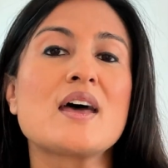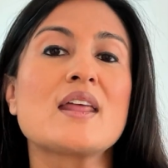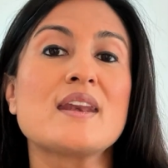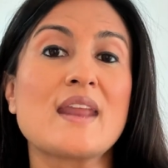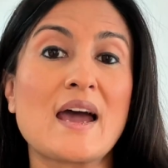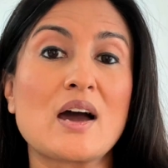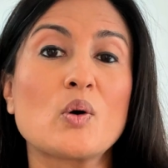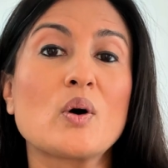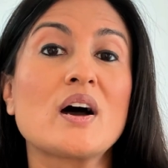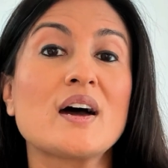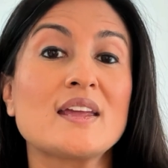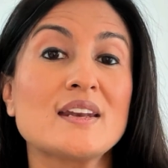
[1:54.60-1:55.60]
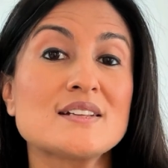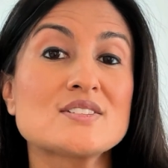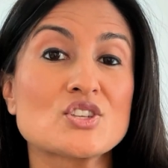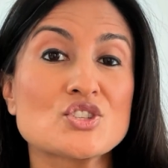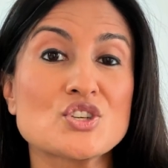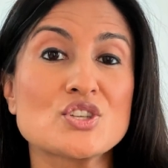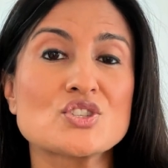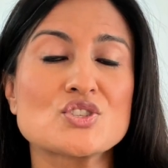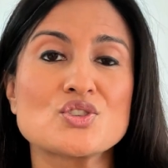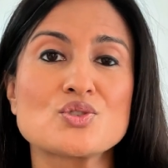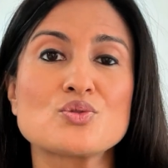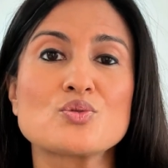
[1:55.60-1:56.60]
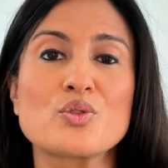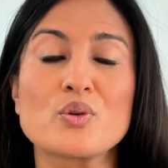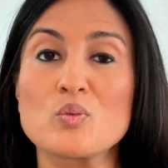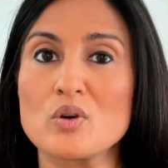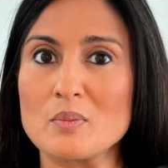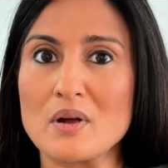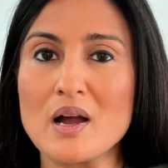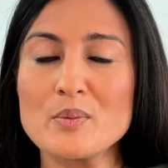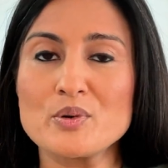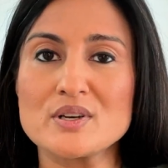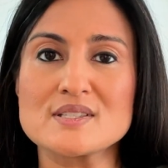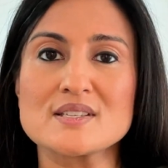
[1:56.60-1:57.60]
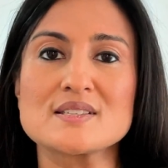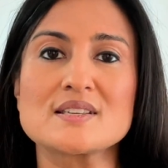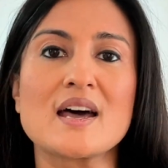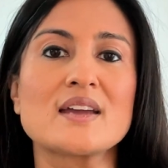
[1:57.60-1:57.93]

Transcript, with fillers: Now, in addition to the warm compresses,